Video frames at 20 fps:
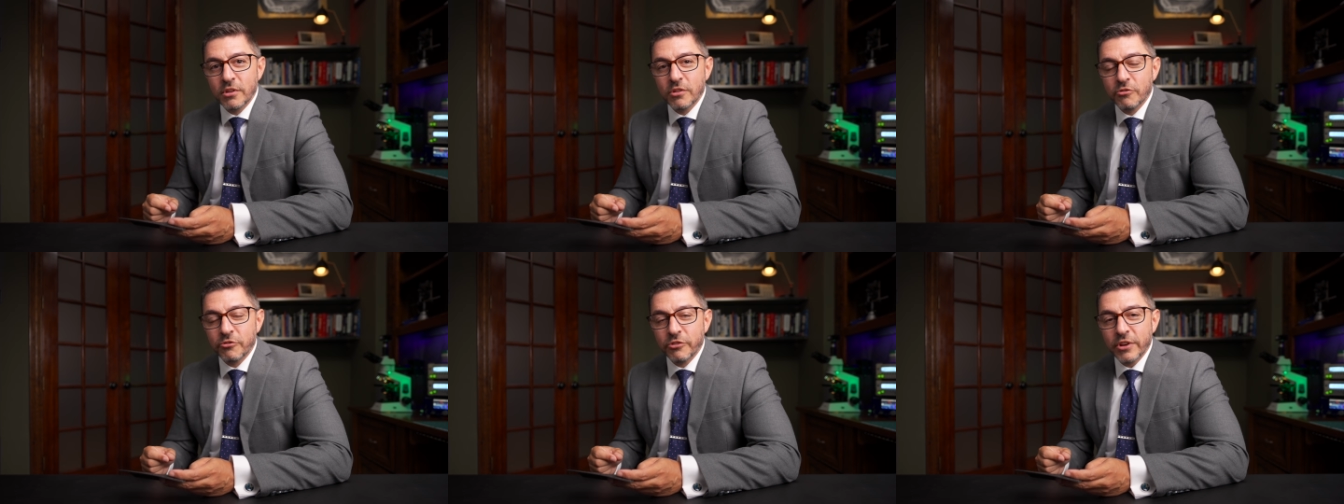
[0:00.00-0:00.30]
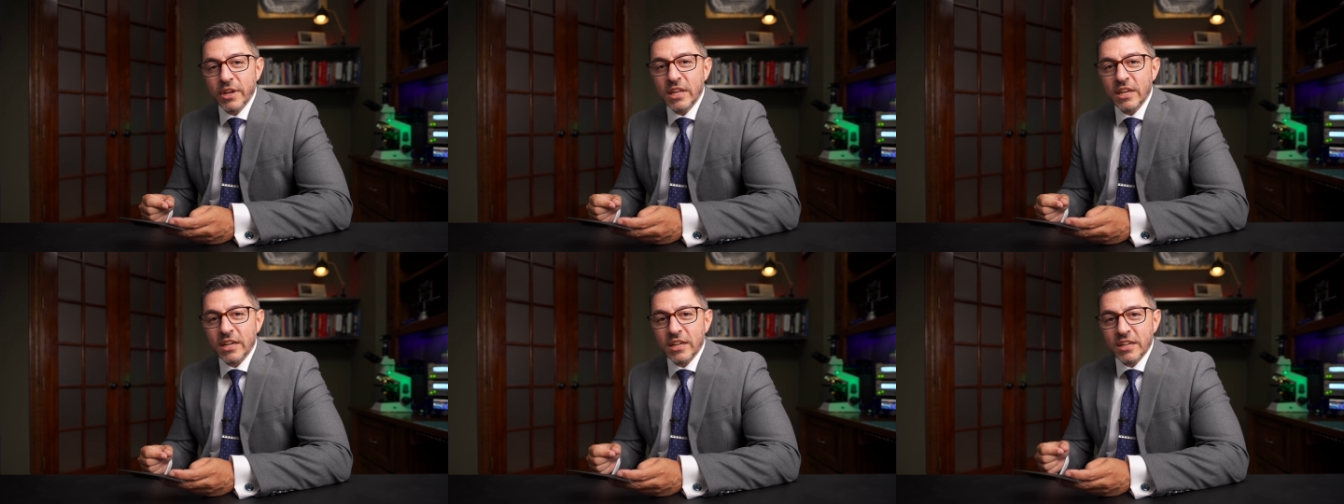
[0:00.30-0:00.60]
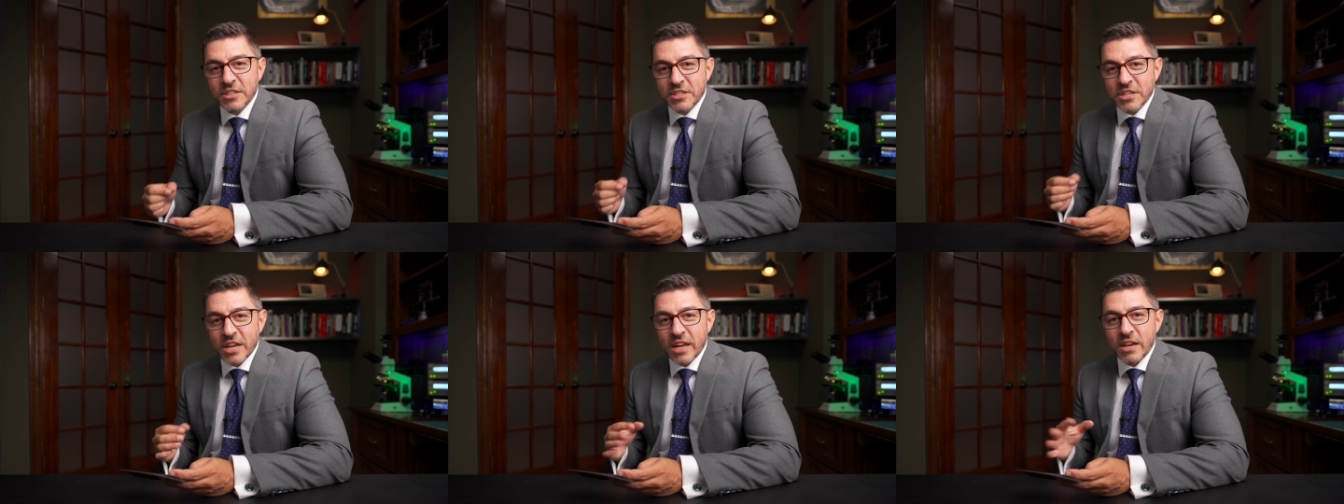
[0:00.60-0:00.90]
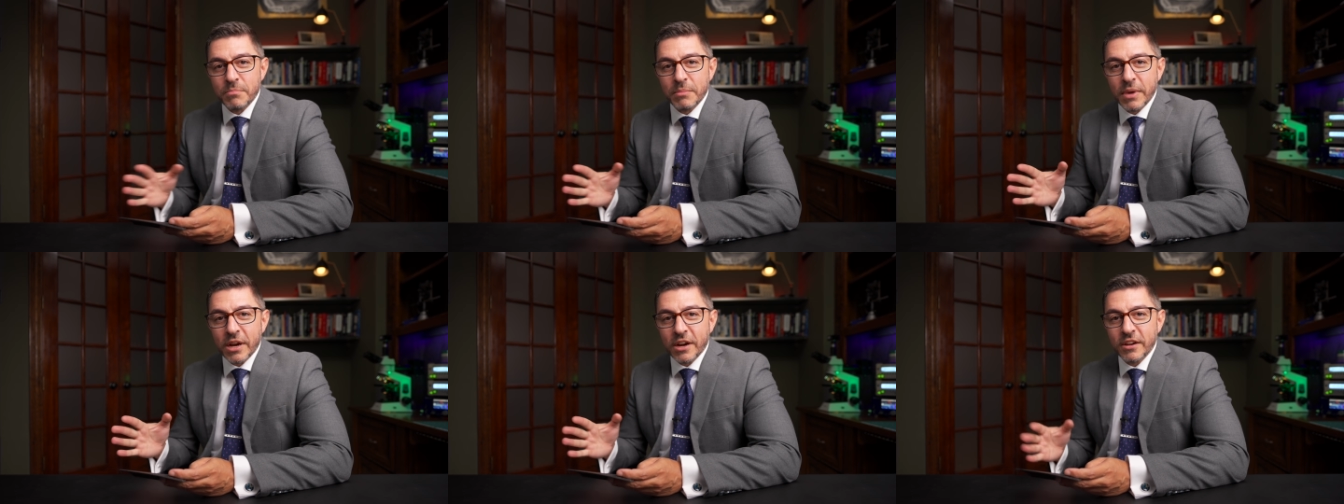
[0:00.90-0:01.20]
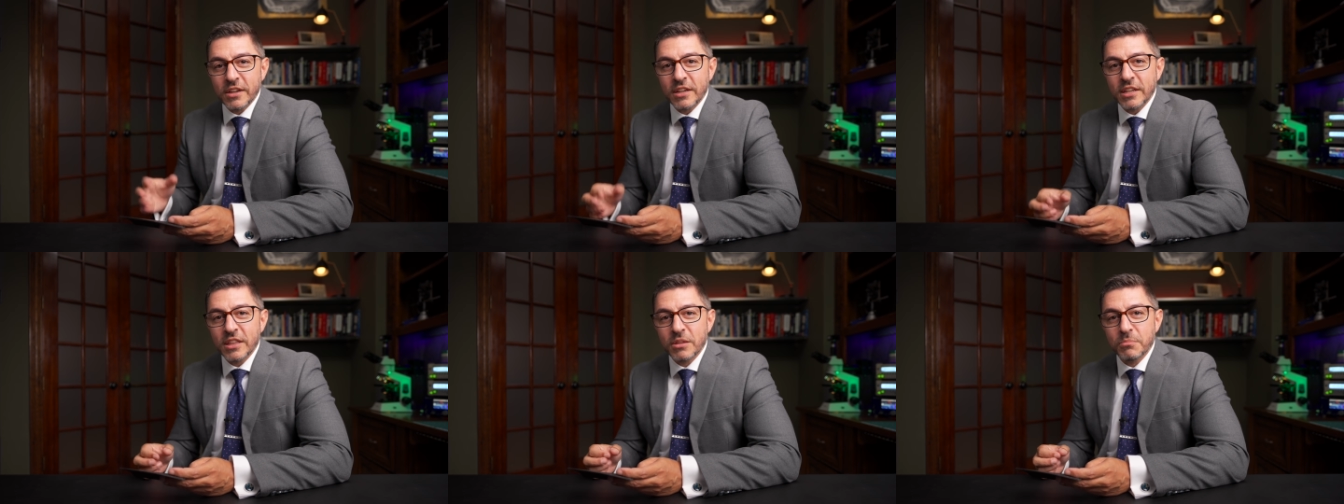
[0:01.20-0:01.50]
read it, it's kind of
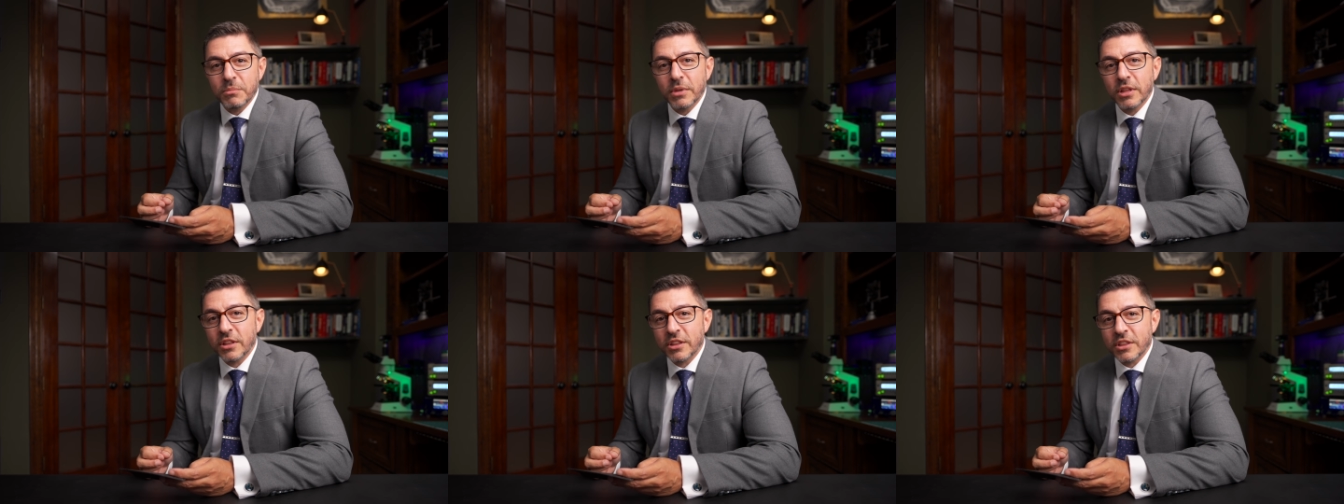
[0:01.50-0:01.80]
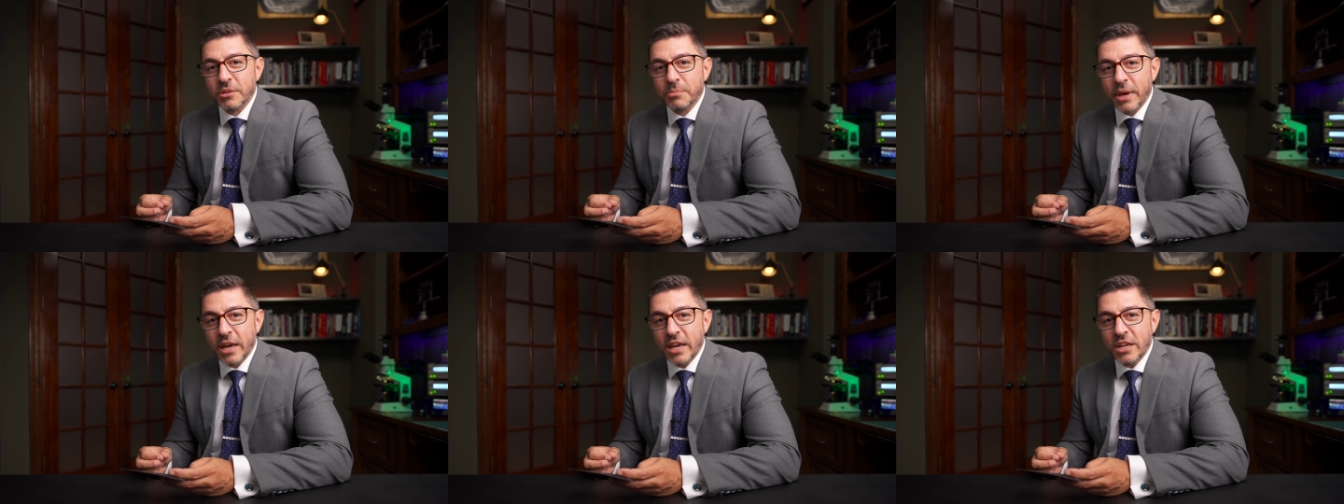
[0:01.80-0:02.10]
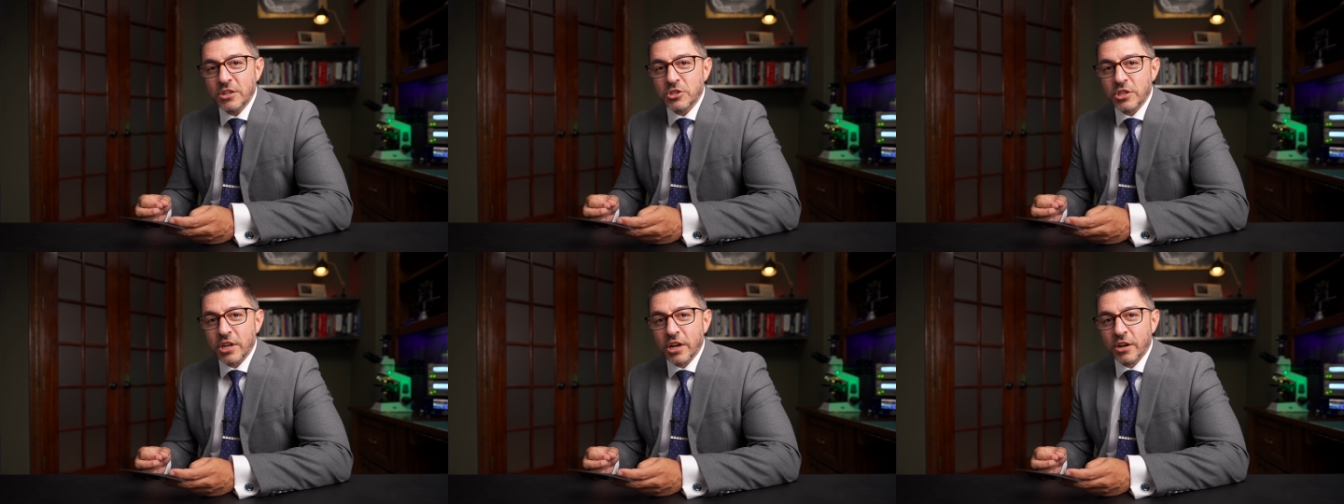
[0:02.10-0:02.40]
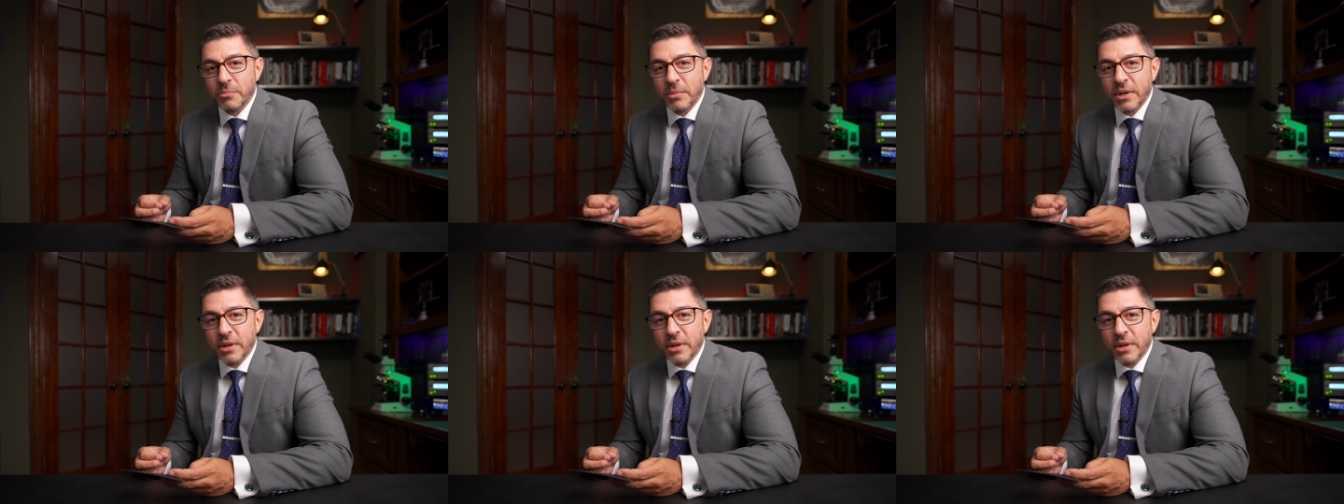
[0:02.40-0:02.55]
buried in the middle of the page there,